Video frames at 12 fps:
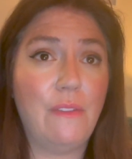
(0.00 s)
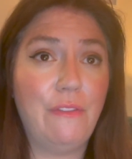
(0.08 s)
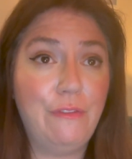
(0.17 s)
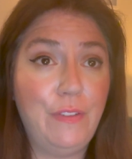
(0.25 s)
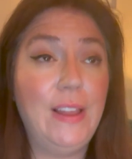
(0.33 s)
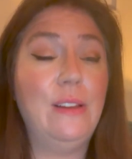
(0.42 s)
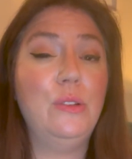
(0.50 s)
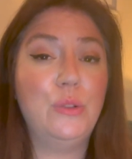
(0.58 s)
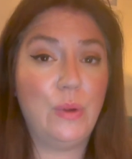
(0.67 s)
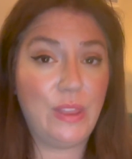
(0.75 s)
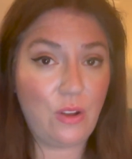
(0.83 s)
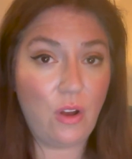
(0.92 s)
filled
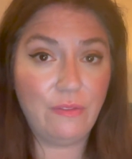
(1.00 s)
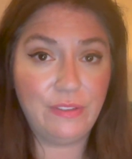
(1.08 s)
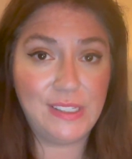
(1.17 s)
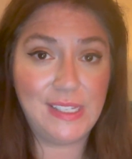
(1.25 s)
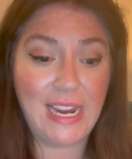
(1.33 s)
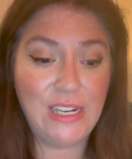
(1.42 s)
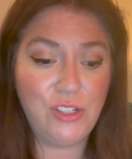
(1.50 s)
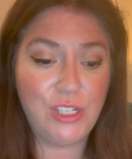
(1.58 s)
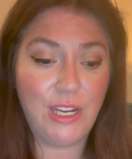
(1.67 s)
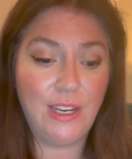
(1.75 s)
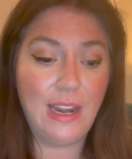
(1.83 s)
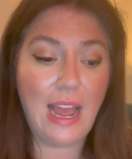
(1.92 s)
with conversation,